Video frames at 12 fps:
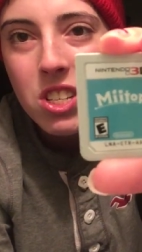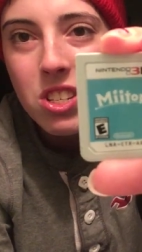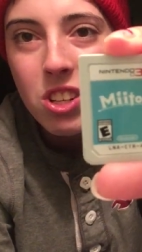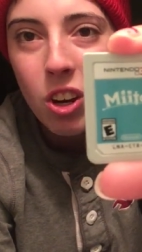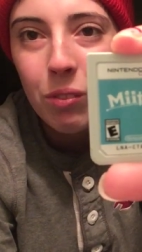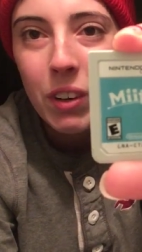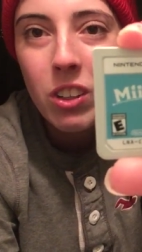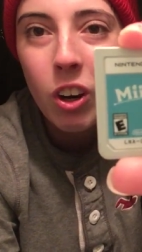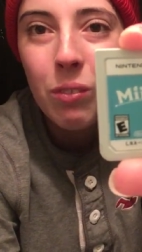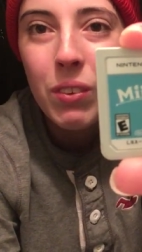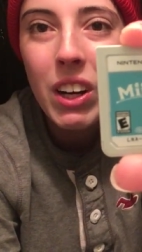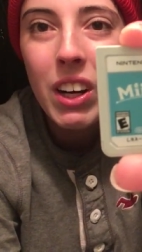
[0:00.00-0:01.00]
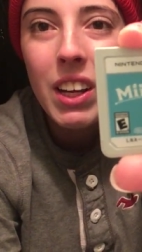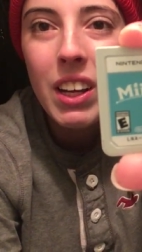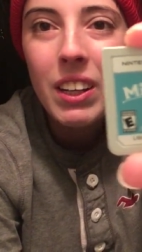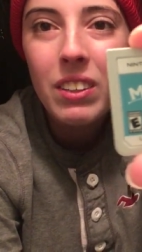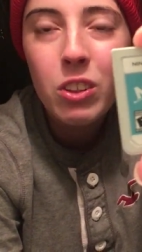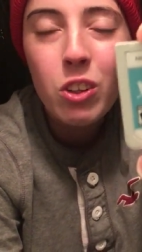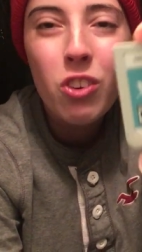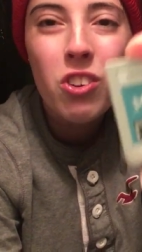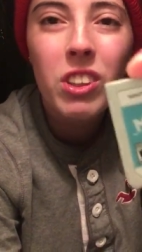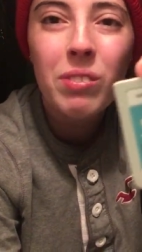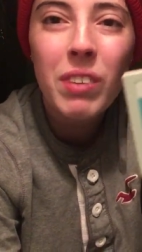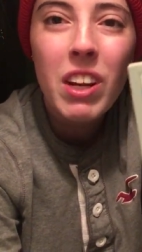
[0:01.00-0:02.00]
So Miitopia, you
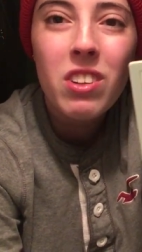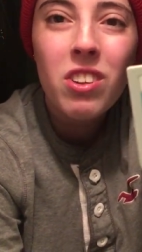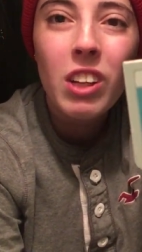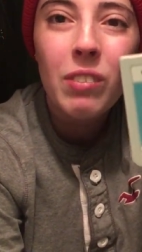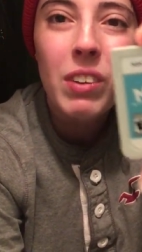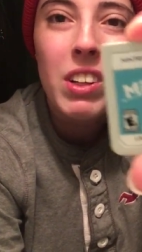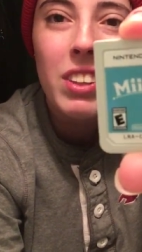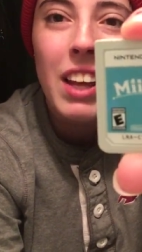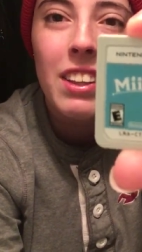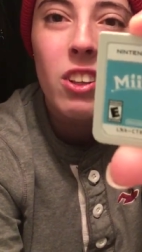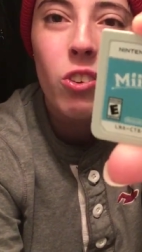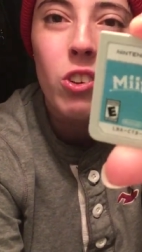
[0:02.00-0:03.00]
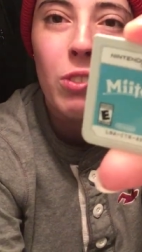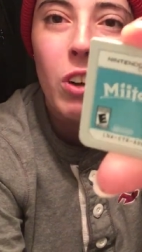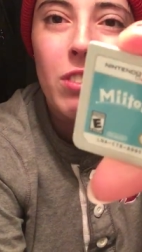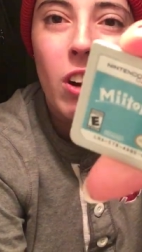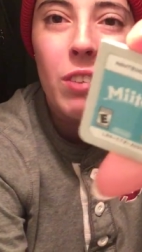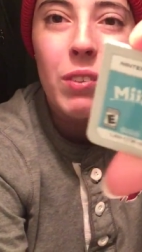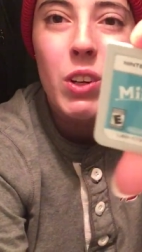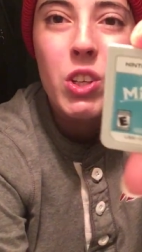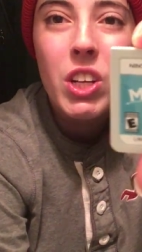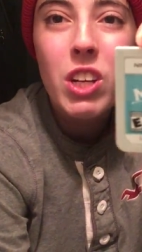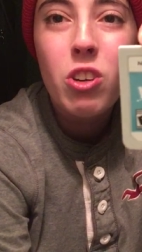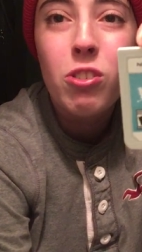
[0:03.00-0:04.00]
use the Mii's and stuff, but instead this one's more of an
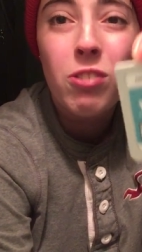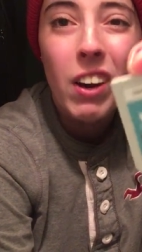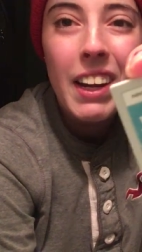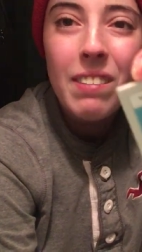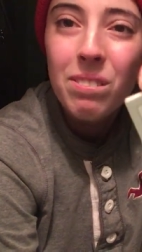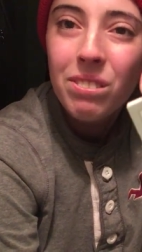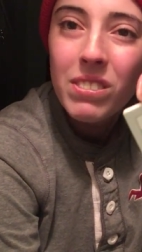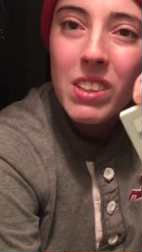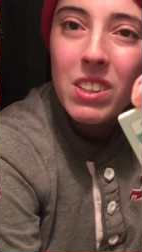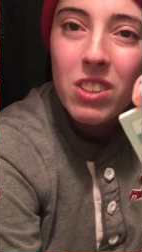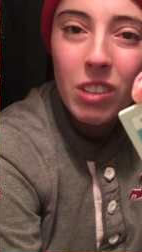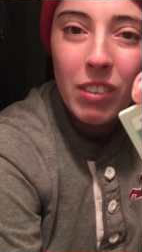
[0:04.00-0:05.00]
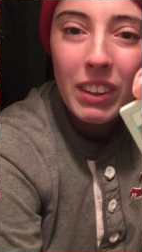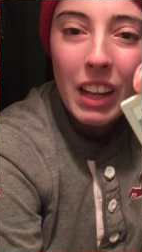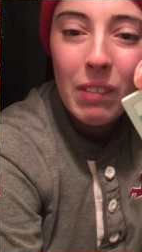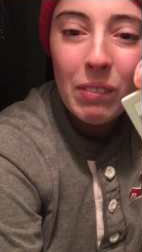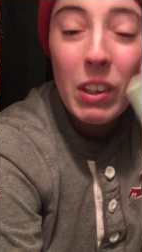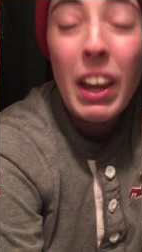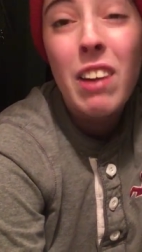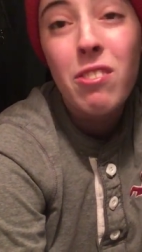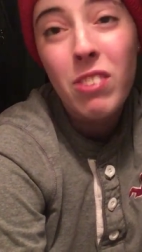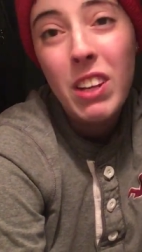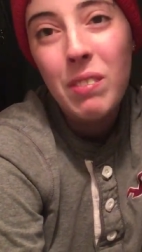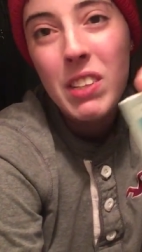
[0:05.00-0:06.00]
RPG and you fight, stuff like that. We can
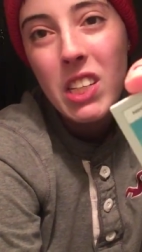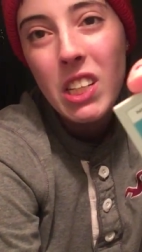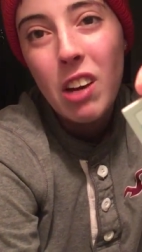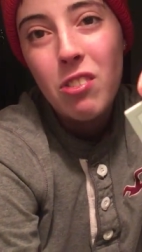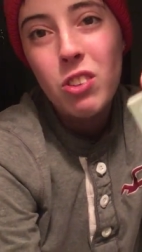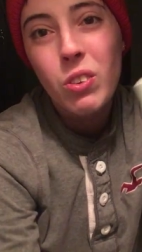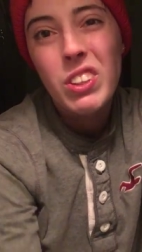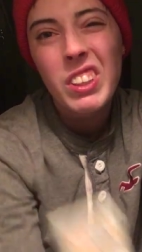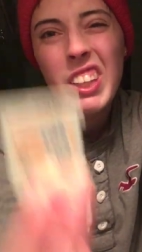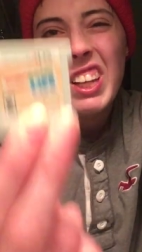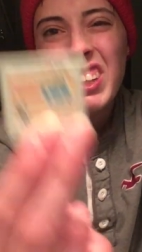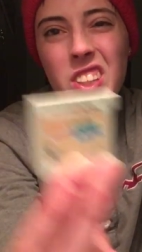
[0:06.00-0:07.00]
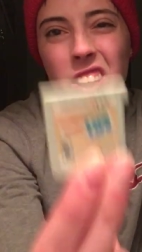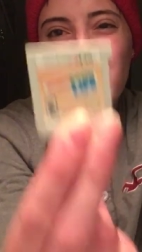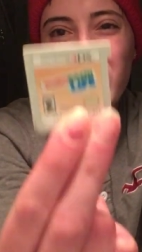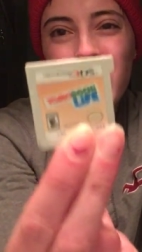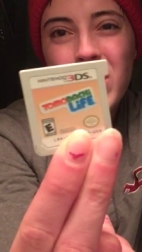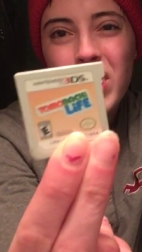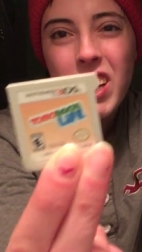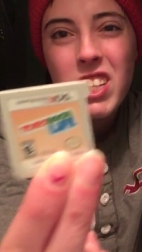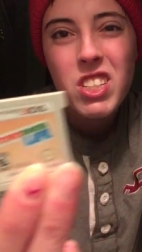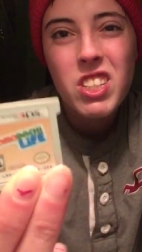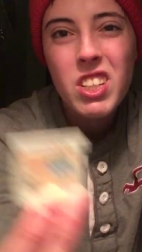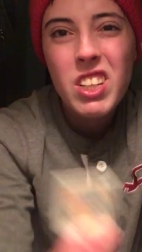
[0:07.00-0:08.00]
feed them and stuff, so it's a little similar to
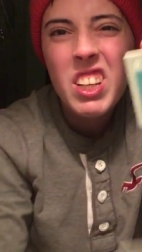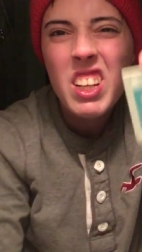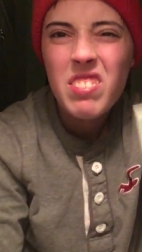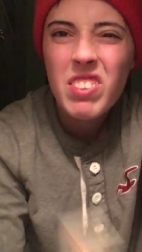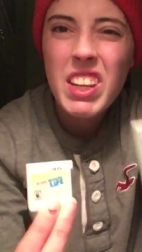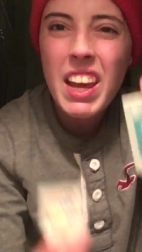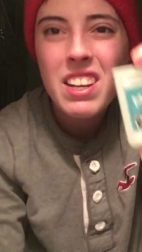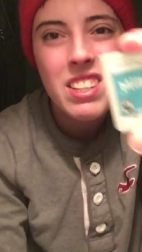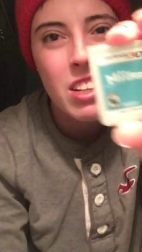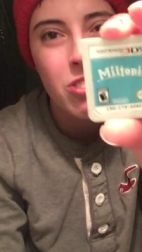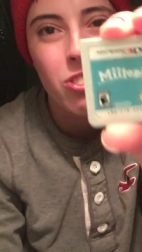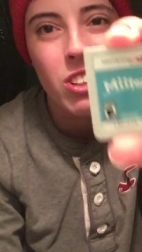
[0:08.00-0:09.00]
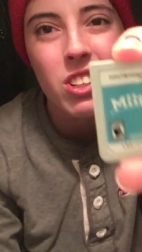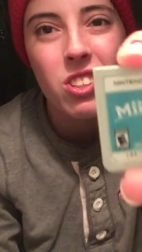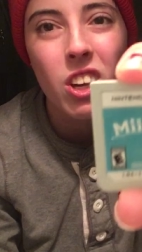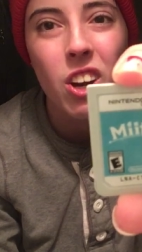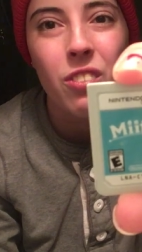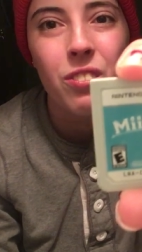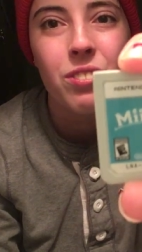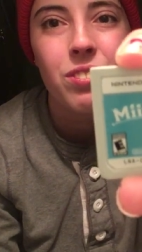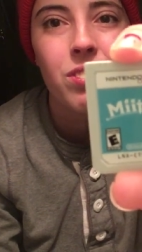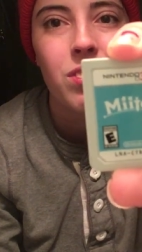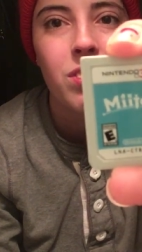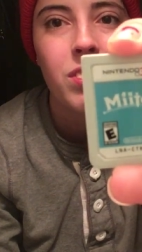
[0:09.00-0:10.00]
this, We get different. So,
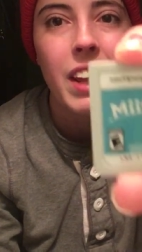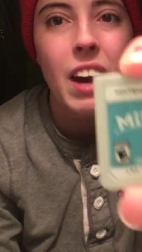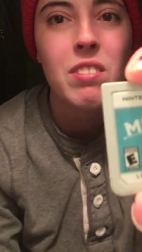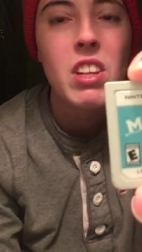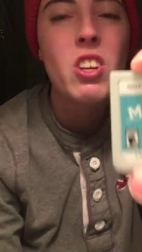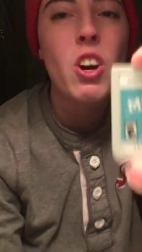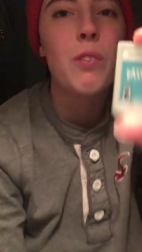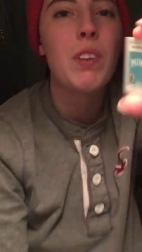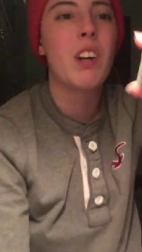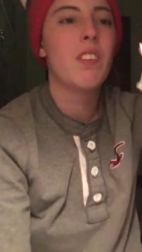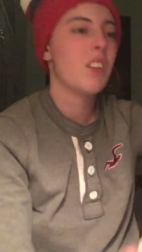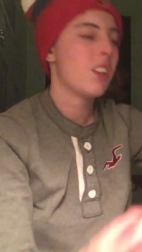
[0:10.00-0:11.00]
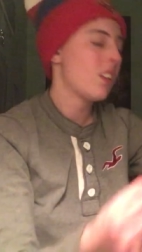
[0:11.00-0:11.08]
yeah, Miitopia.